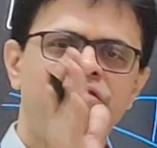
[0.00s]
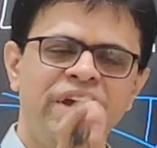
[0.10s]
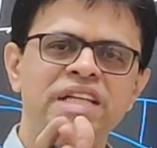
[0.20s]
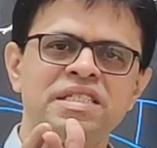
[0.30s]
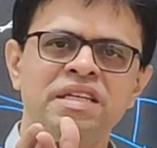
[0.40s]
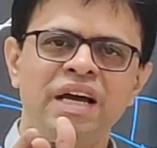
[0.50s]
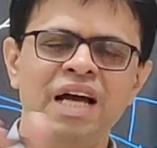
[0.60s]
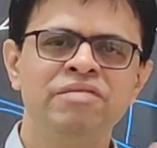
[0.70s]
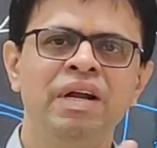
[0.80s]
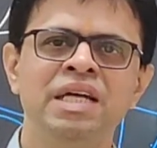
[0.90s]
phase
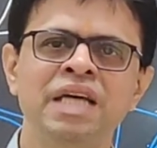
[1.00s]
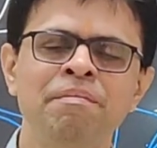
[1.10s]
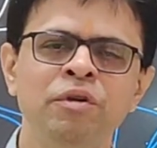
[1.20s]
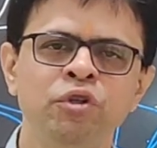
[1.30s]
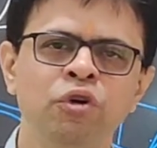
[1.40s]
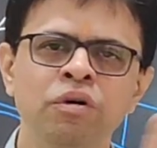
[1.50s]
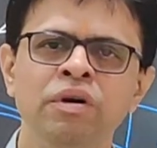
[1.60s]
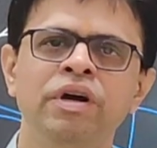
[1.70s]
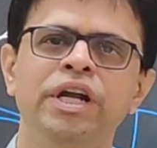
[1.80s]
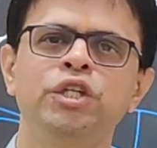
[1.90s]
as well as amplitude
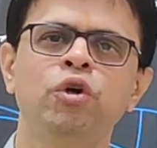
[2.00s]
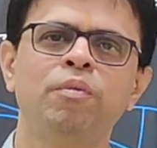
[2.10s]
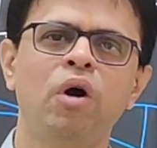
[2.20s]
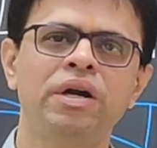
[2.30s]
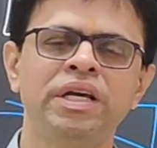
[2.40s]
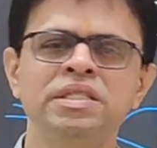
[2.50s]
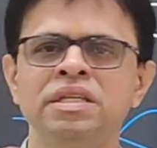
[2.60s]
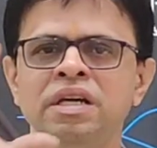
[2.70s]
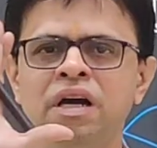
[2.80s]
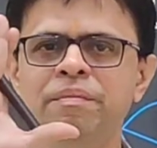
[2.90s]
ratio plot is
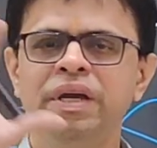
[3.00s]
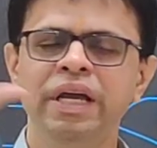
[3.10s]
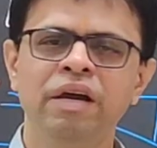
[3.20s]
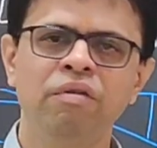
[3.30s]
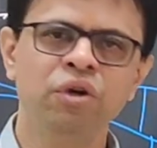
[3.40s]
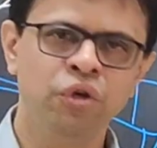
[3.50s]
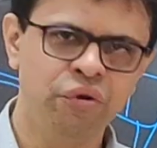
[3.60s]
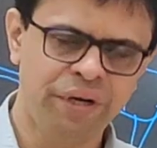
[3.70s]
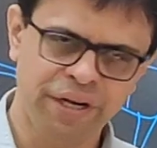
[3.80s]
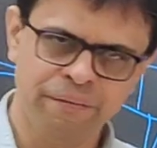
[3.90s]
coming equal to
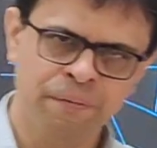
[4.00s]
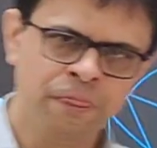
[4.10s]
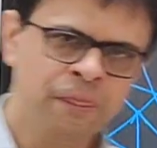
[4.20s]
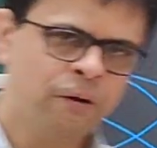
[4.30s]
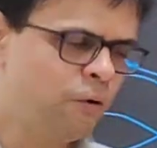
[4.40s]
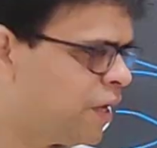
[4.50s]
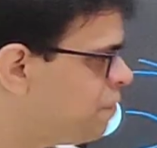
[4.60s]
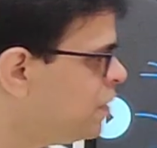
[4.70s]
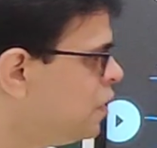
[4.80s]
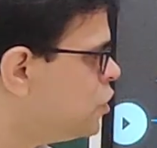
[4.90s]
unity.
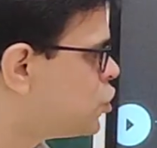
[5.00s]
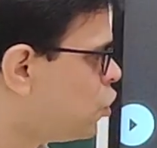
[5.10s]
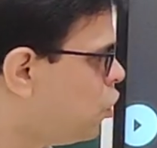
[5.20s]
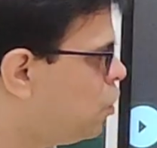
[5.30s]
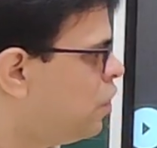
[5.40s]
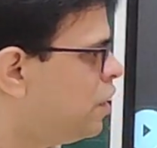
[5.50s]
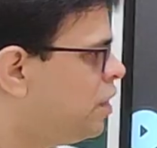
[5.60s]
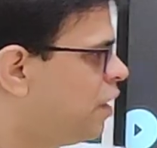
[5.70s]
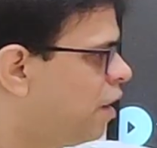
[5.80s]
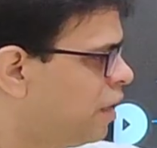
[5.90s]
Okay, so
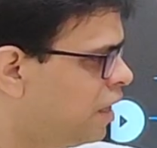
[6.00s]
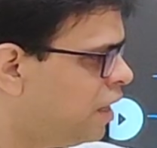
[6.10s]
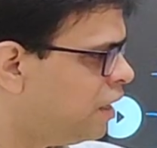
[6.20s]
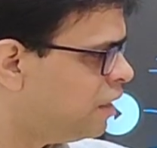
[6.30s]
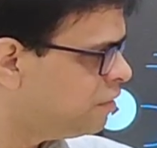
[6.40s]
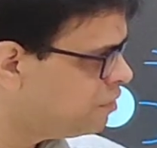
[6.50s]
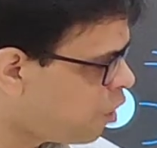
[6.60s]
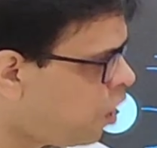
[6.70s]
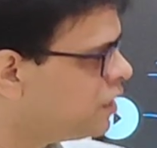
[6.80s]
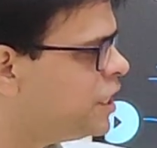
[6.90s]

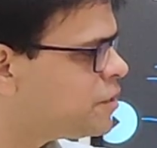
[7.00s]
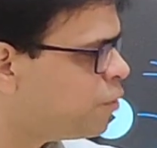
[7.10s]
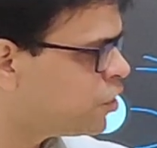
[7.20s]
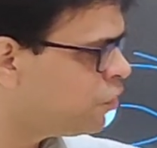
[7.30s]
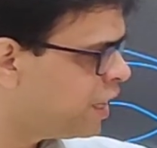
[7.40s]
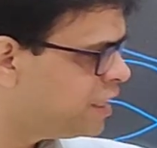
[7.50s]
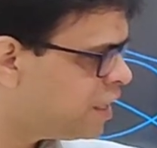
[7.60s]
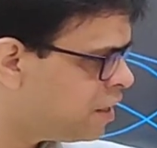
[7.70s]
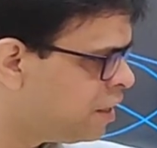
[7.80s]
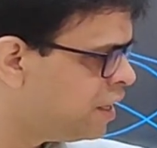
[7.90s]
all these put
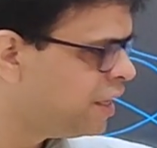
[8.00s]
together